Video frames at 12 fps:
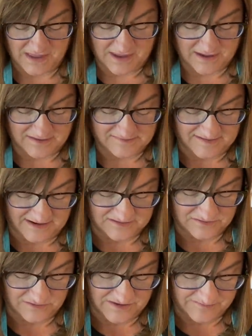because I
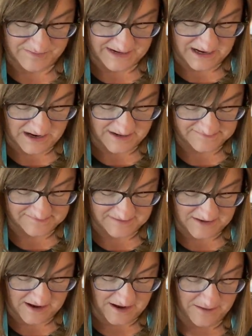do love my dots.
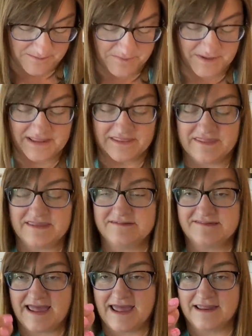Um, but
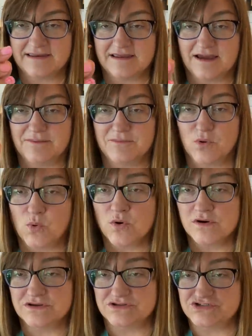these had um,
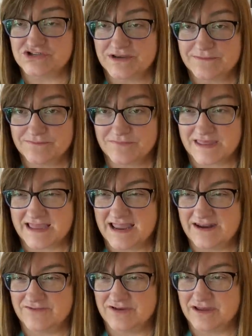orange, like
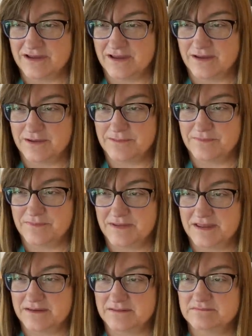kind of a, a,
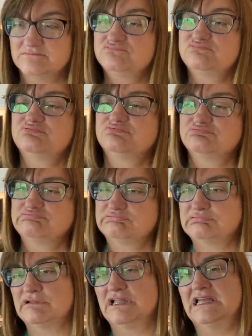a,
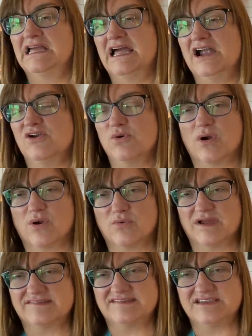I don't know, a
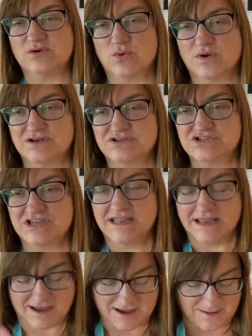rusty orange
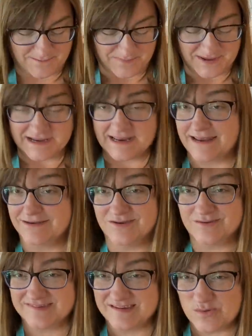um, pinhead. And you
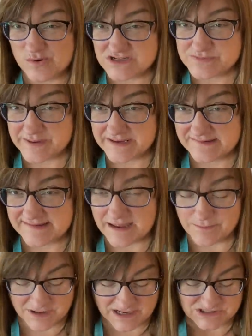don't see orange pins
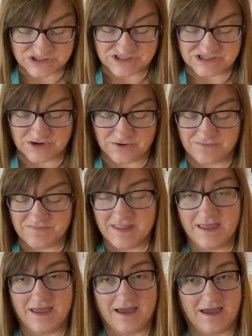that much. So
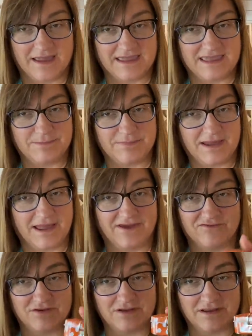I keep, I
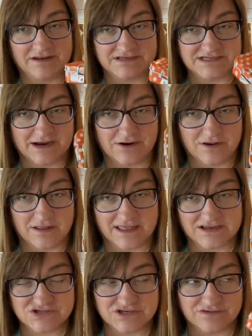have a, an entire
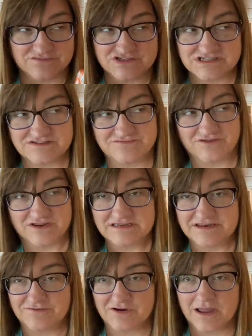collection of just fun,
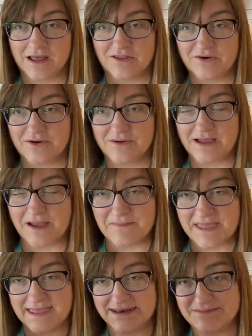different color um,
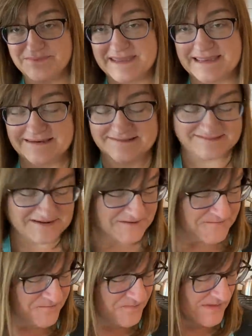headed pins.
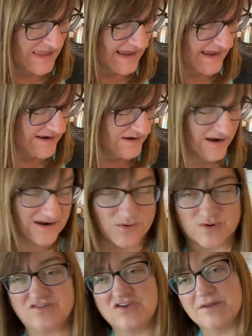And, and of
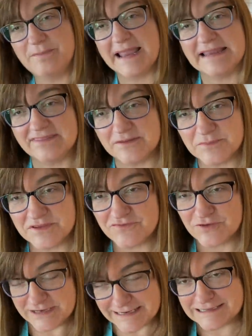course you could paint them if
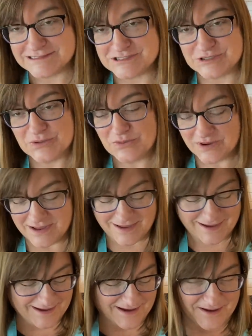you needed to.
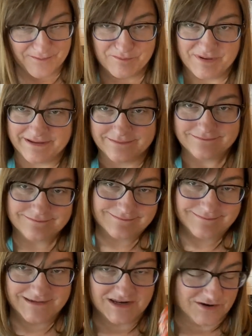Um, but
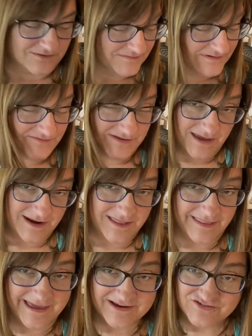you know, if you got a
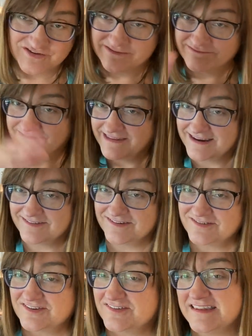collection, then it's
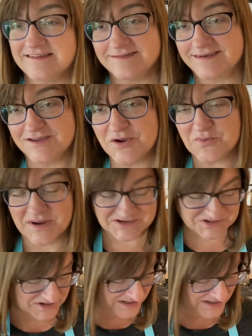just easy to go raid your